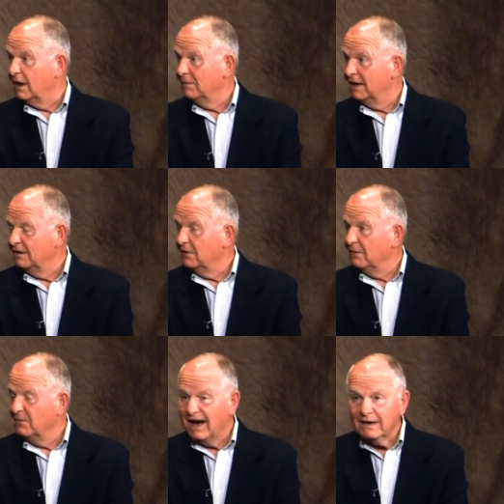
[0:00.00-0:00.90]
I mean, I,
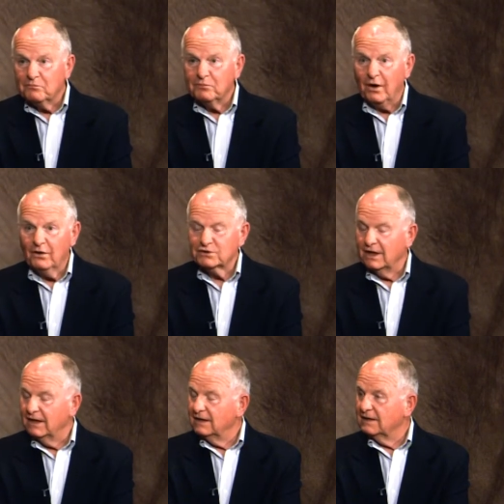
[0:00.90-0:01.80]
am not partial.
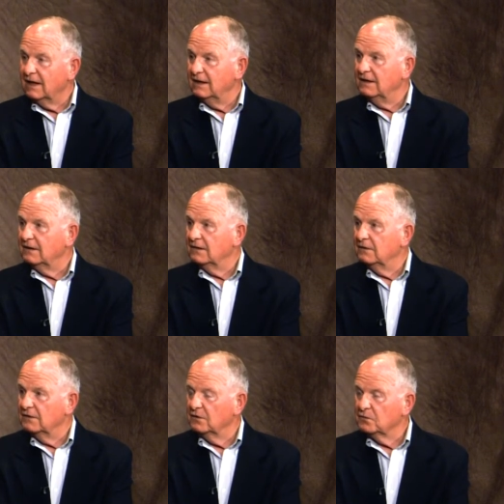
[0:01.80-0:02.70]
I like anything
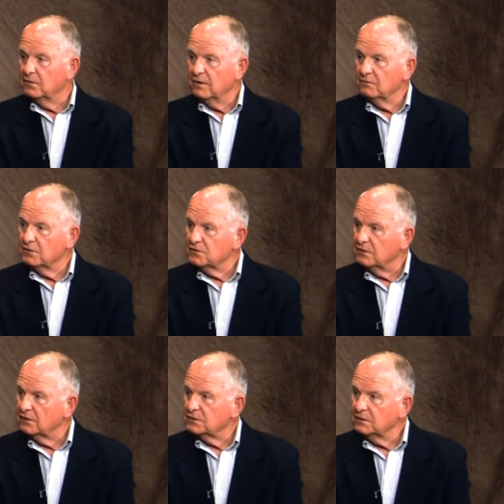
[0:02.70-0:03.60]
that deals with
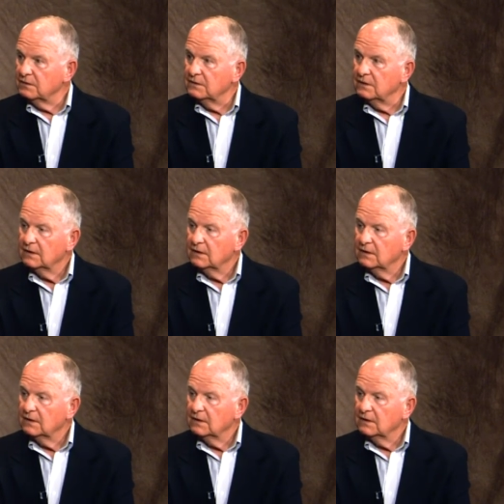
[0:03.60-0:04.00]
infrastructure and.